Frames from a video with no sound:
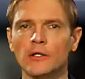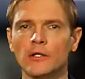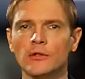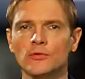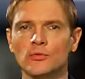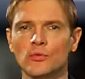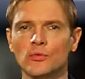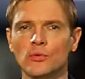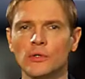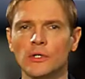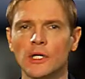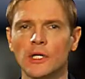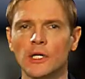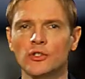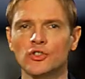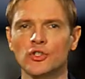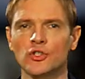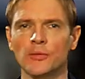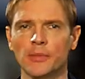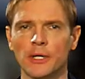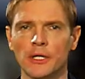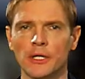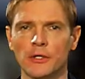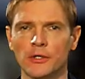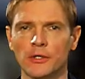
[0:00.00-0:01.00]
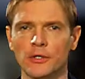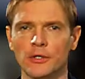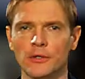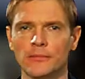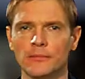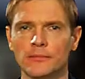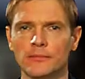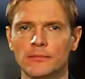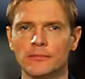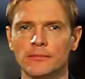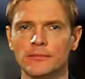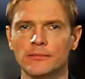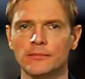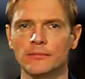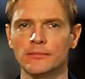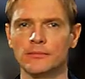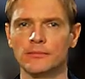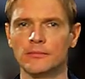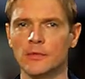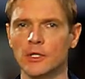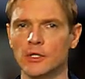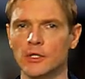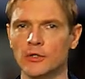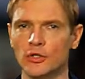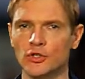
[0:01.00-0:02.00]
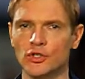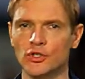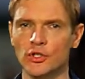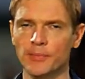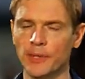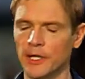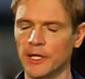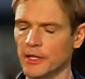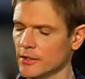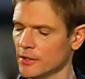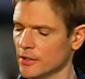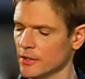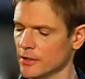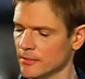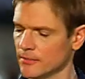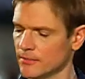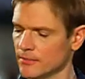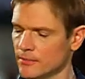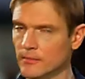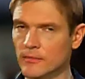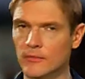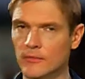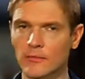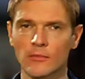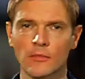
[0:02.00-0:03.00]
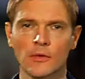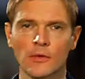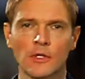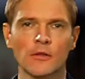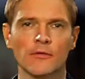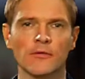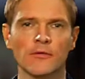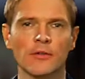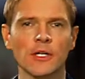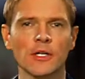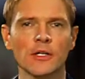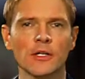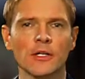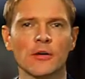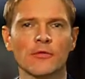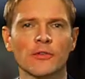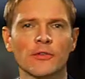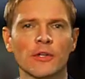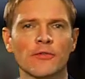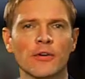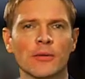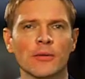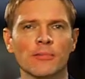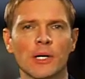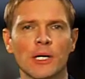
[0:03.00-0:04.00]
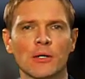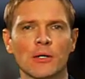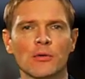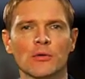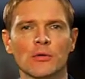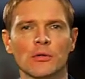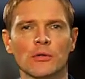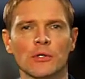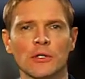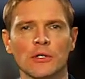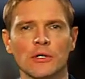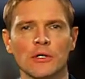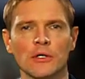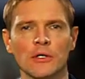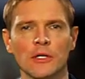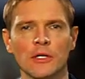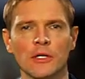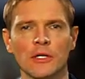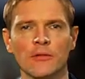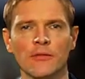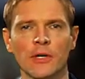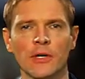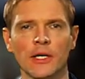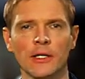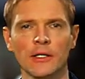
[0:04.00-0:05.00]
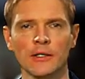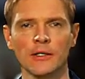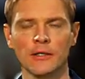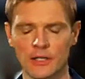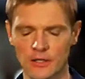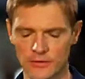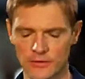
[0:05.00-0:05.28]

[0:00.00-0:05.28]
by Chip ID. I can find the chip ID on the packaging for the network